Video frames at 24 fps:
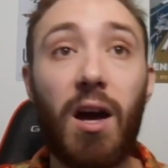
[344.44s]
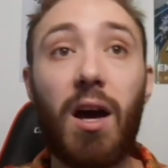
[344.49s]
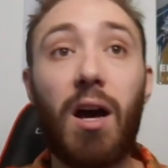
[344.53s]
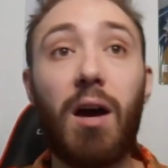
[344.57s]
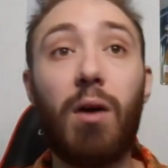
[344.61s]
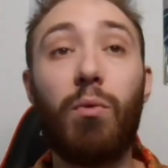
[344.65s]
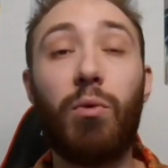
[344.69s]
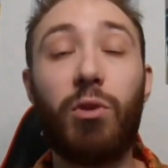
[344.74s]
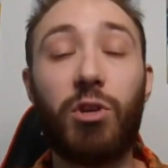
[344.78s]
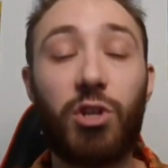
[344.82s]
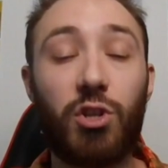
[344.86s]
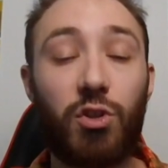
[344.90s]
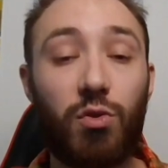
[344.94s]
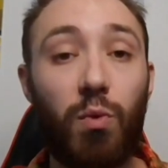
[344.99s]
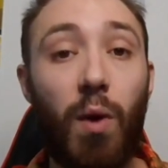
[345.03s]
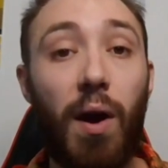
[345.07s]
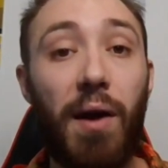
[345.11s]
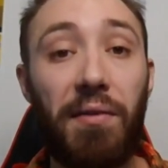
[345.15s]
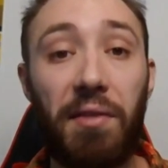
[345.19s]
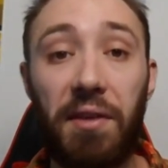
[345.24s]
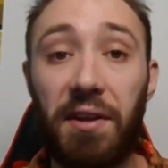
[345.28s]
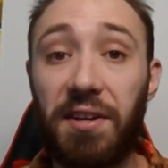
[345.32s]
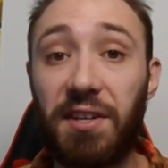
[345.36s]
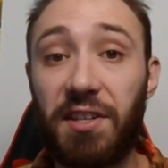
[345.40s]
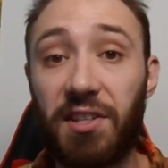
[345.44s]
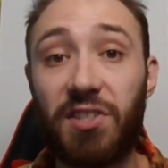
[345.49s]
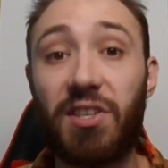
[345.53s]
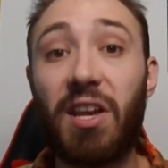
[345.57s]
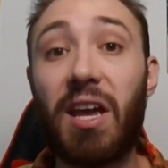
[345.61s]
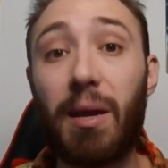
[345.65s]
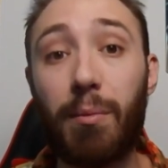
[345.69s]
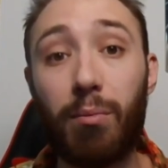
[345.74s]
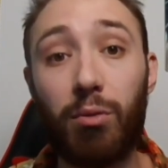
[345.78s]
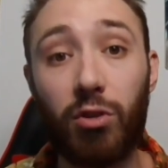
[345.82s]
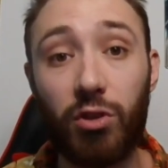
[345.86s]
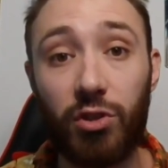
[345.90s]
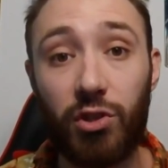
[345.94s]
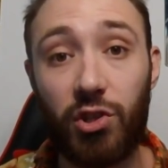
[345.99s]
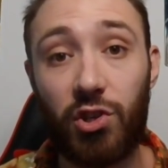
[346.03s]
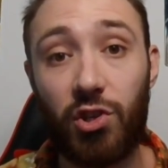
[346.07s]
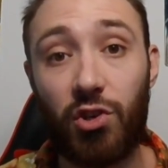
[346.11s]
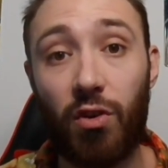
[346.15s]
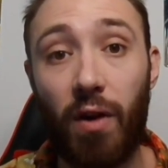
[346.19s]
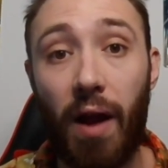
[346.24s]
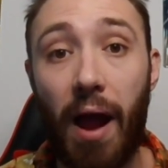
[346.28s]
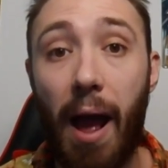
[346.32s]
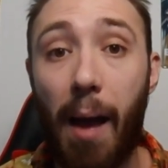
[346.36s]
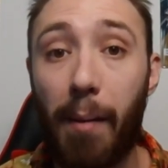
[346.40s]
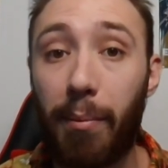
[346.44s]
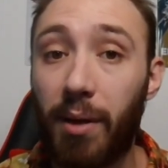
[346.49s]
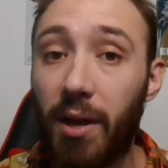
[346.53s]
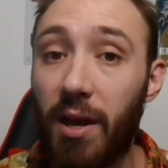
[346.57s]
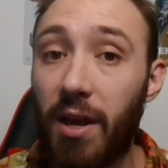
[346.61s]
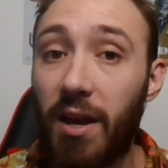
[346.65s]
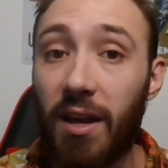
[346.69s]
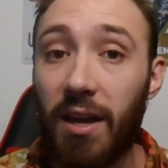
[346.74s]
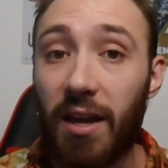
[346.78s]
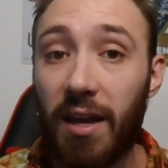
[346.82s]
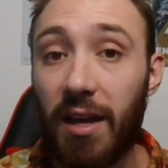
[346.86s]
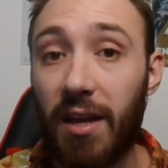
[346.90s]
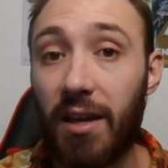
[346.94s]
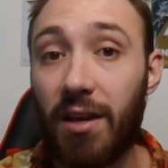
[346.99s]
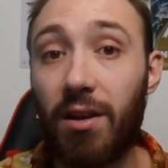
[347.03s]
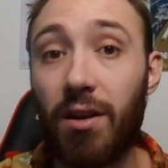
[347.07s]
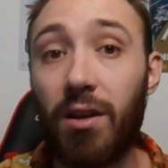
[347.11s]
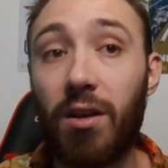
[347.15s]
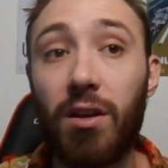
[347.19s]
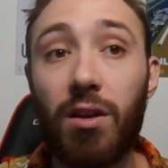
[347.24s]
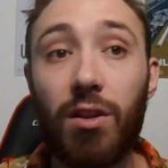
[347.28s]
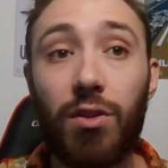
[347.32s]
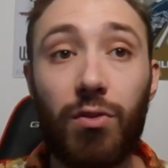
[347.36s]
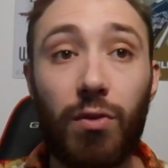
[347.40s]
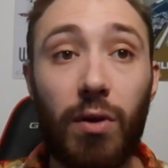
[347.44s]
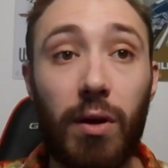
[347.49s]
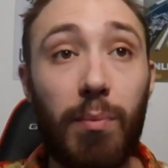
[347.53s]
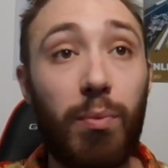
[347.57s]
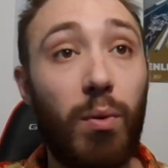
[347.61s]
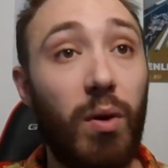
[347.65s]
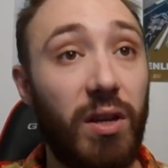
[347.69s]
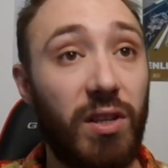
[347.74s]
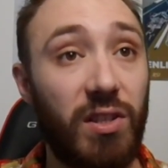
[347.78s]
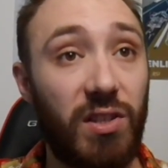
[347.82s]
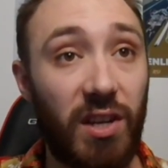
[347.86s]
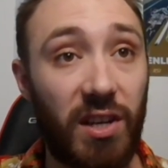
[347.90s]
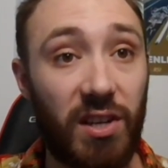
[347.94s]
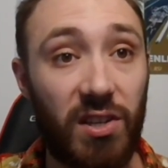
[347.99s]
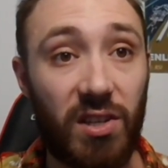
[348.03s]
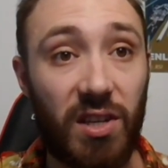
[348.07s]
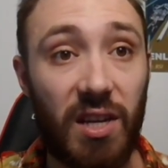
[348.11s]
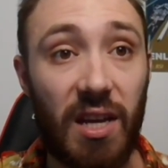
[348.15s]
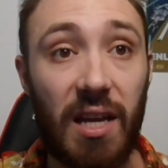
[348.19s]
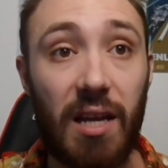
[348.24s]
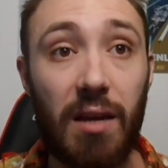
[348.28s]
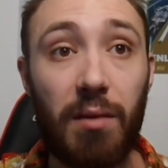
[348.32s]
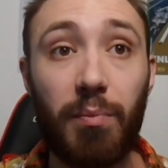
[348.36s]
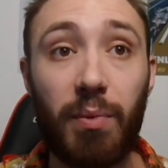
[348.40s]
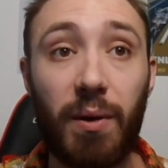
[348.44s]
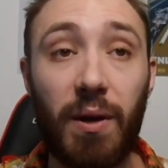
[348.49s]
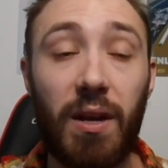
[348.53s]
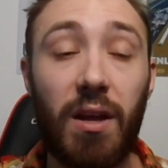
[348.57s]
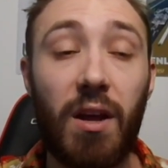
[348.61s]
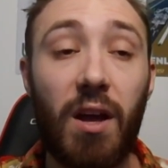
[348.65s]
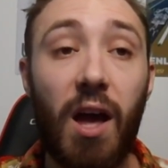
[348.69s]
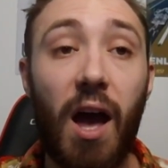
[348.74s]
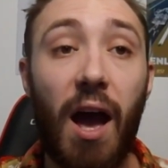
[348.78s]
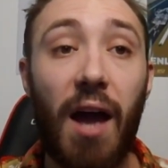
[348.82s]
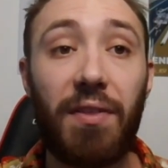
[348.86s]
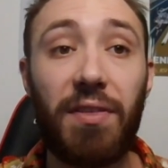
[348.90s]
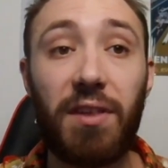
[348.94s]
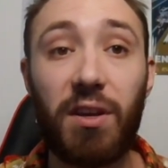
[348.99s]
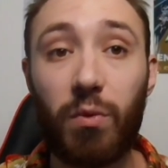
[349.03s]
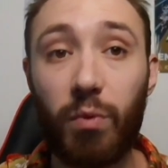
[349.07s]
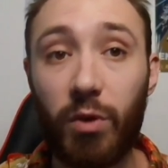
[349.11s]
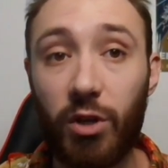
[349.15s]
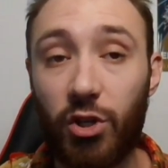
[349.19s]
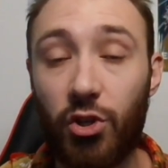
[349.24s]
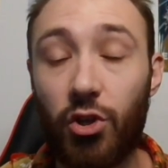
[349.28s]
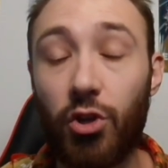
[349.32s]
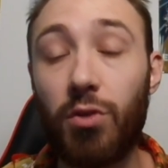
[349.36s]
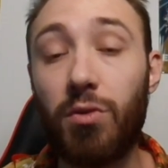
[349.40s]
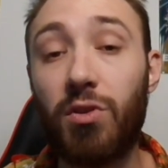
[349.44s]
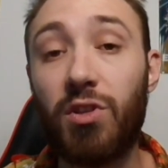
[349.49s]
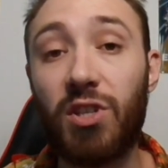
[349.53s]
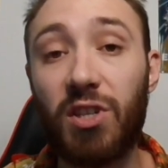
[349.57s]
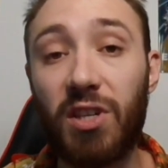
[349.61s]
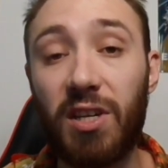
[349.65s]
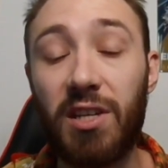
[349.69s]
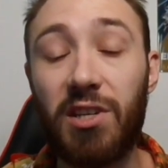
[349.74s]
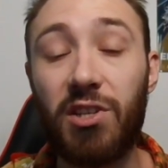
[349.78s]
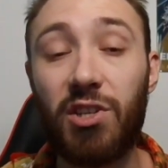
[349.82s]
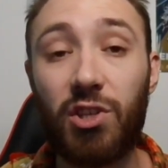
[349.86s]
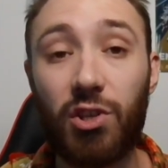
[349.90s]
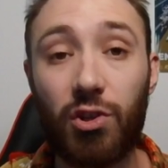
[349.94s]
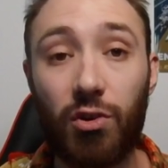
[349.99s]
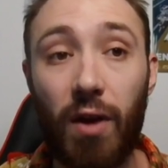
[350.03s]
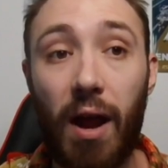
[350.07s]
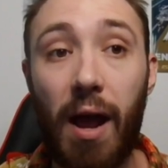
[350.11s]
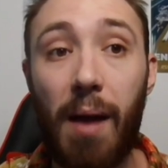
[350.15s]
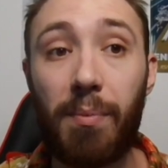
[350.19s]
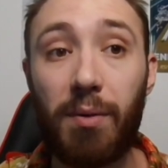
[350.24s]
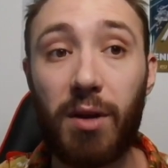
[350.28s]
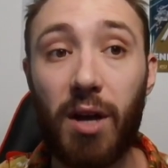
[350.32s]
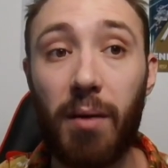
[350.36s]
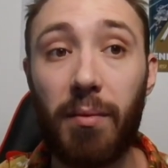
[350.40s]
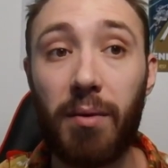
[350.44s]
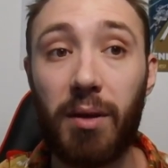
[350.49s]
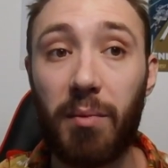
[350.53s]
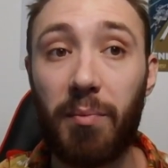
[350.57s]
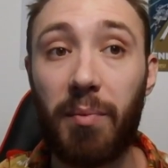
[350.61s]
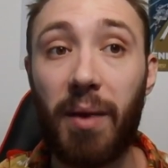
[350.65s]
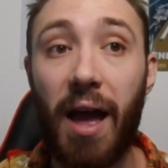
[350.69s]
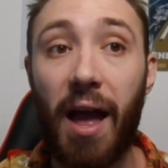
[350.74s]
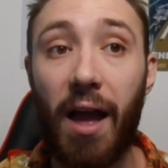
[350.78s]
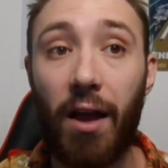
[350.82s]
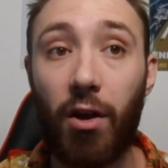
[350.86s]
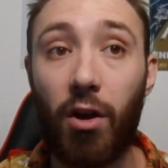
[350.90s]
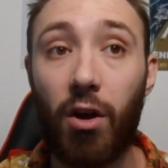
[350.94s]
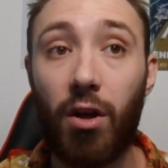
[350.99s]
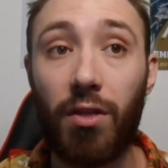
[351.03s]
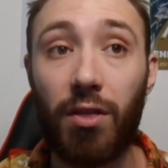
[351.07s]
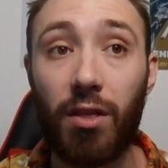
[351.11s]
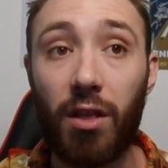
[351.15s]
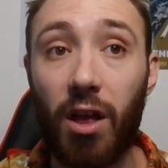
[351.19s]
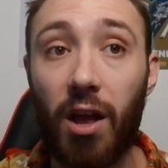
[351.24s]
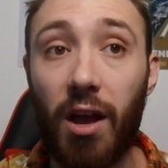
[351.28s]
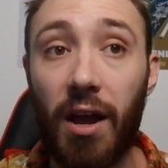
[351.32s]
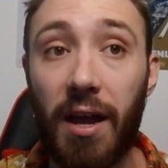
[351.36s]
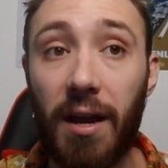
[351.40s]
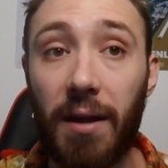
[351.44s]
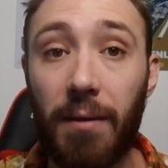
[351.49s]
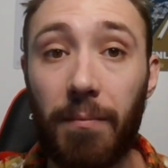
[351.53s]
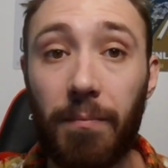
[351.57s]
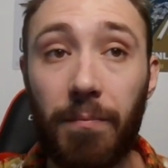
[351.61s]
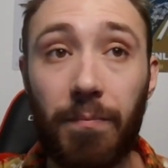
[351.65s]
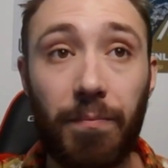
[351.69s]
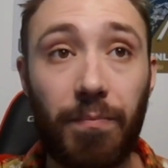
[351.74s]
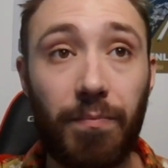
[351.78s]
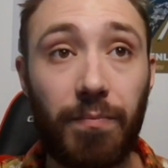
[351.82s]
which is why they disabled scrap in 3.16, but I think we should see scrap coming back online.